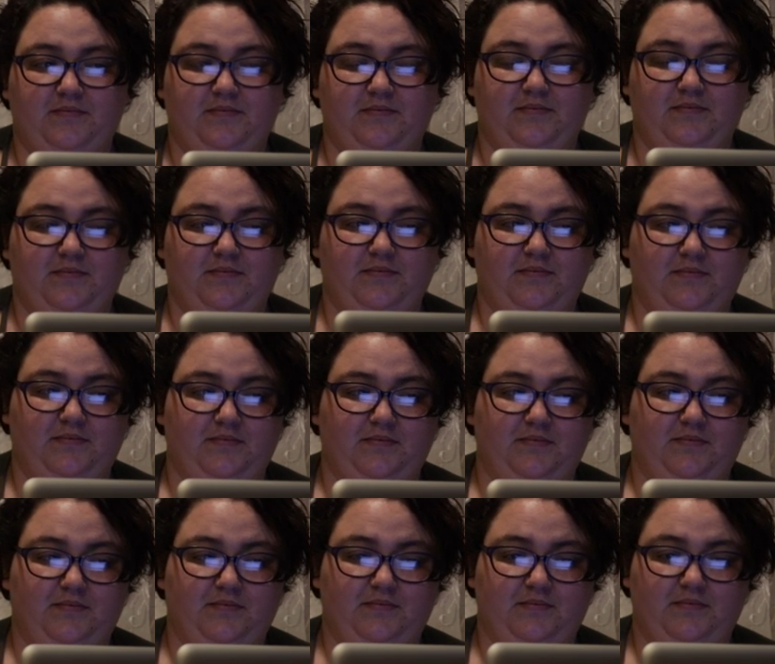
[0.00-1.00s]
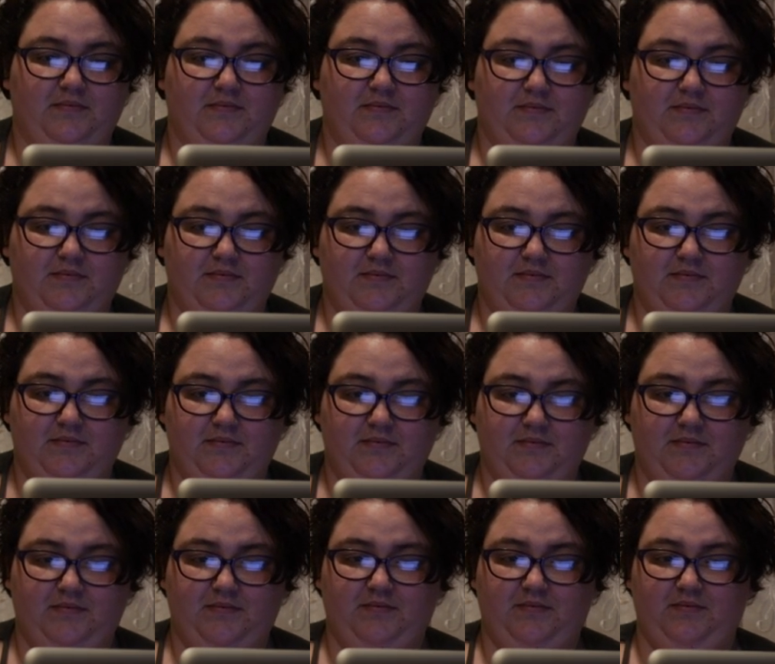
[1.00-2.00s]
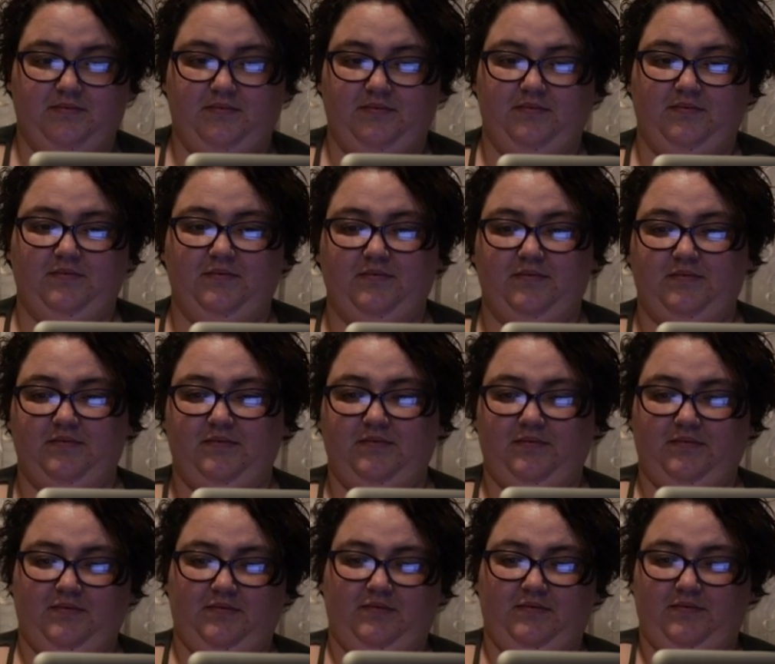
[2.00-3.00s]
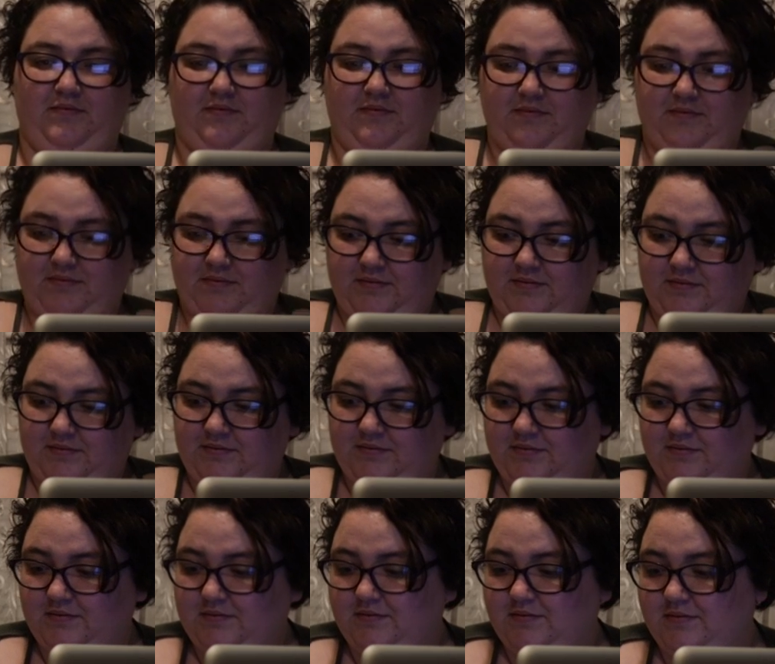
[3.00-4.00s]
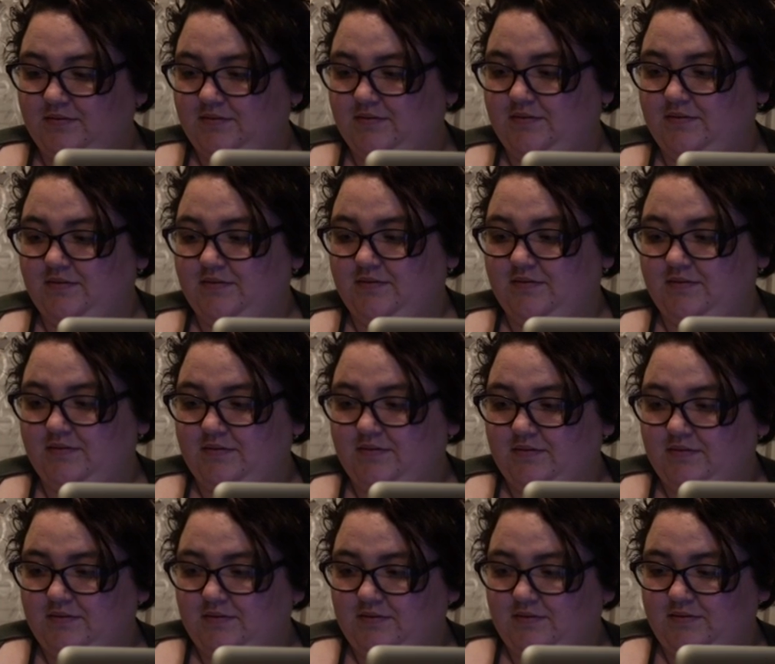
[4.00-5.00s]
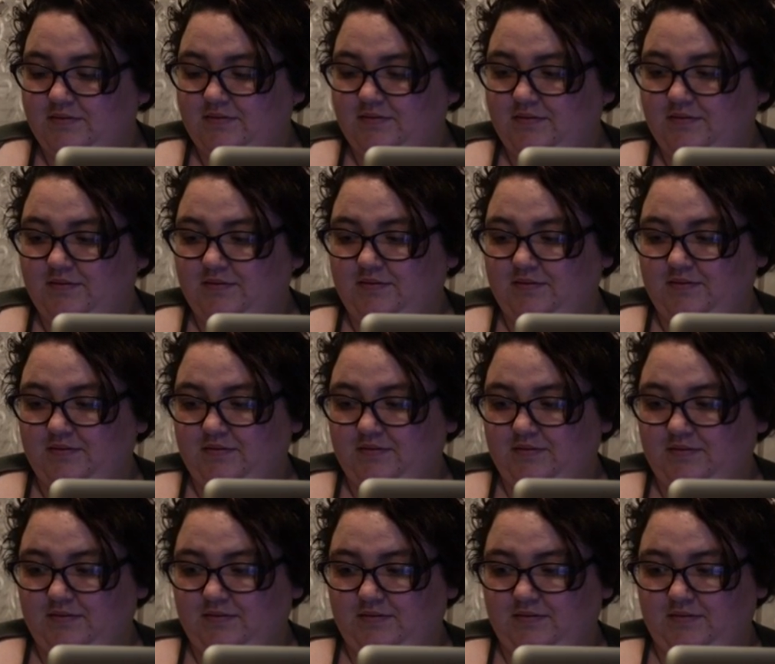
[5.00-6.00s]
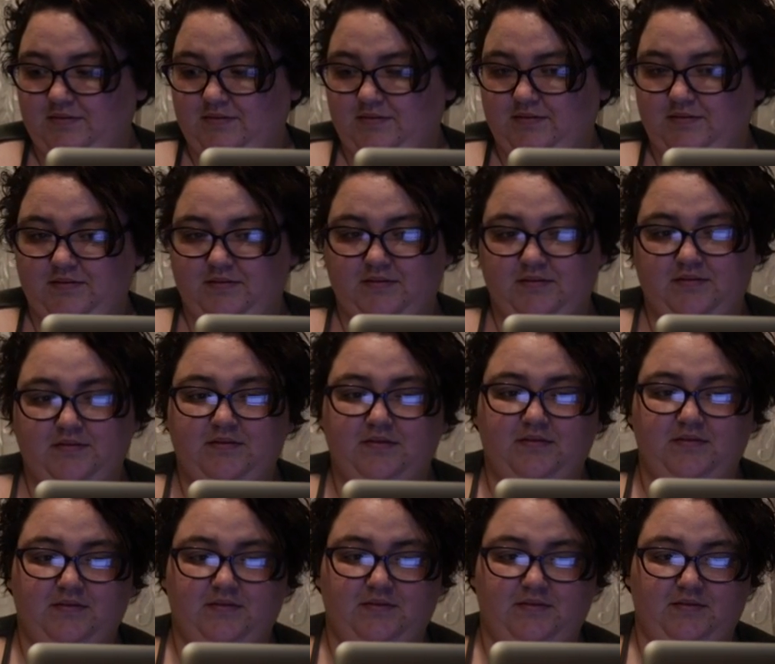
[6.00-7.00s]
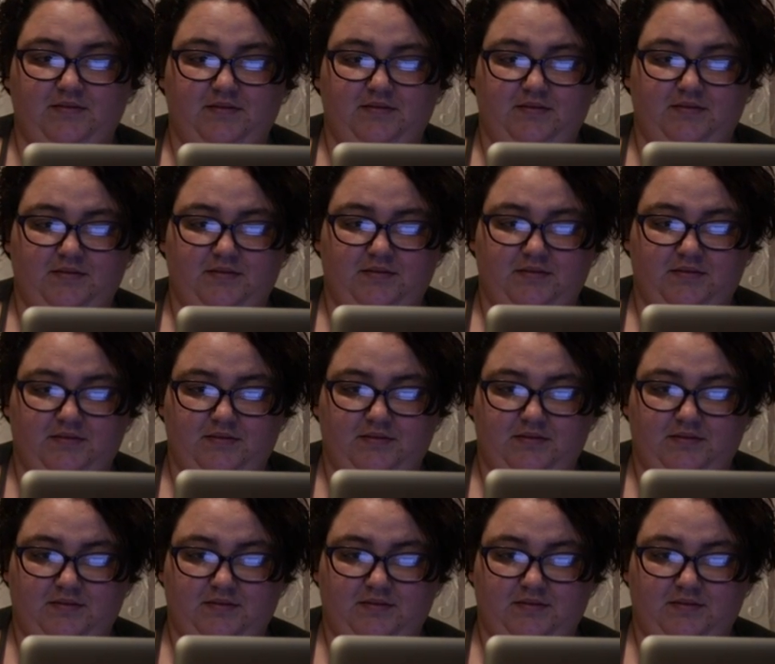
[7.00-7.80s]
This person isn't speaking.